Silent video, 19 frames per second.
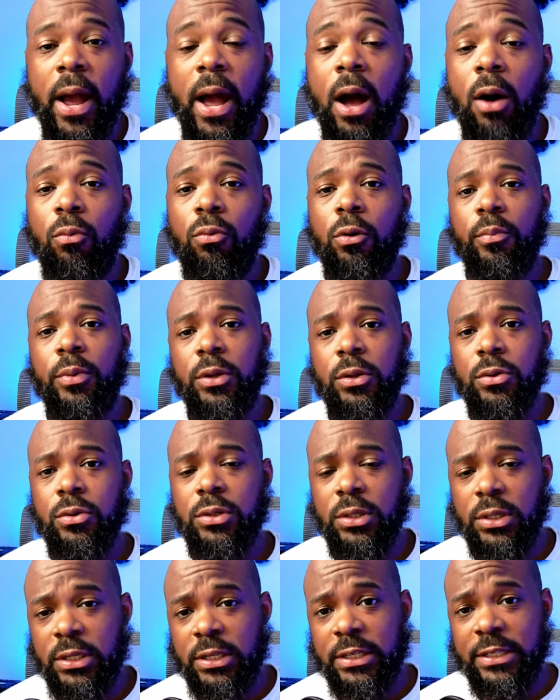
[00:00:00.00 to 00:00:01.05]
I will be
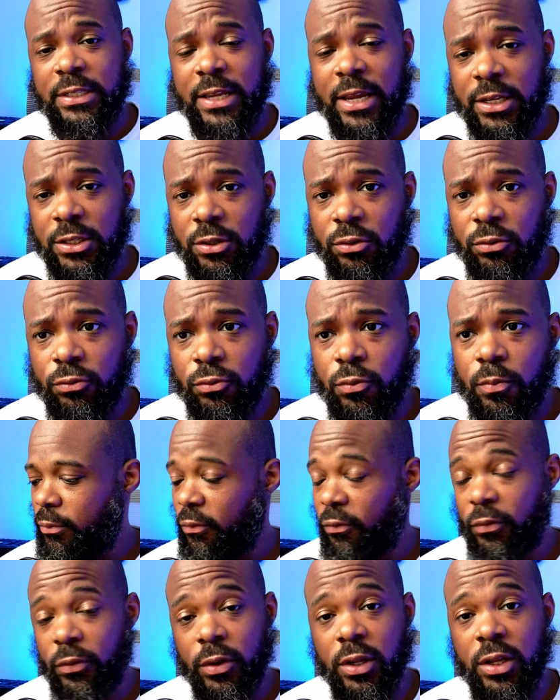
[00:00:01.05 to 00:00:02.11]
using the Disaster Group
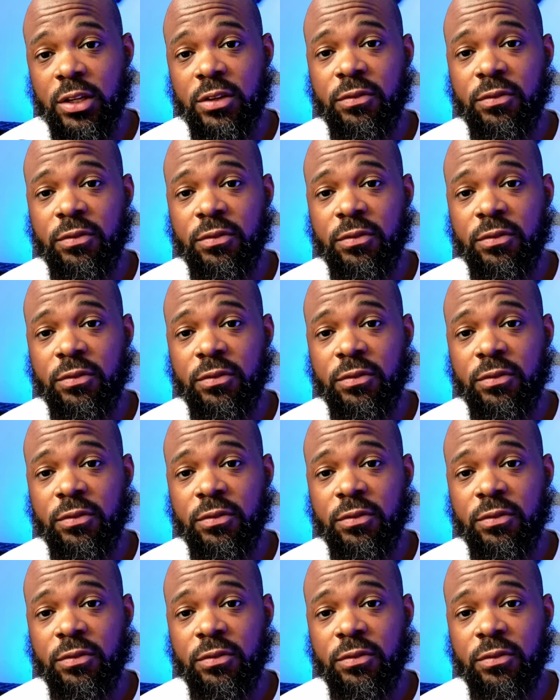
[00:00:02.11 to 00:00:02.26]
for its